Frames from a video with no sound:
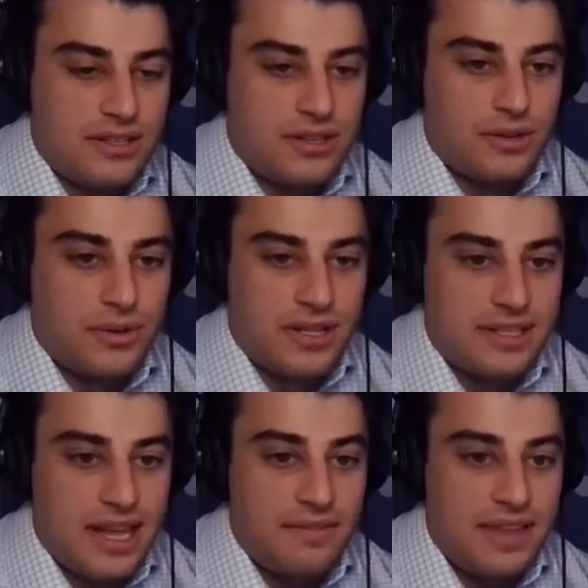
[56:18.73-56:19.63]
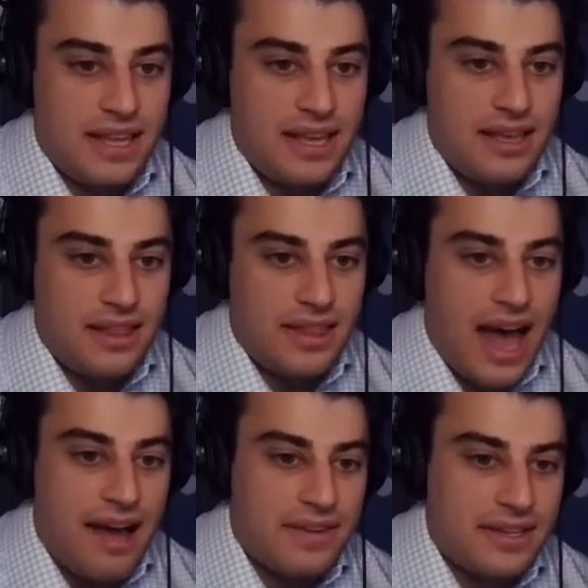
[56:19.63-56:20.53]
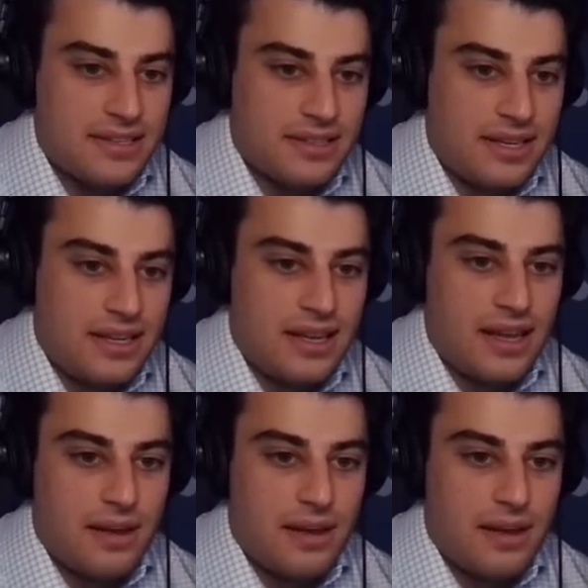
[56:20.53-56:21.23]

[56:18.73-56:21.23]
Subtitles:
So instead of ETH, obviously,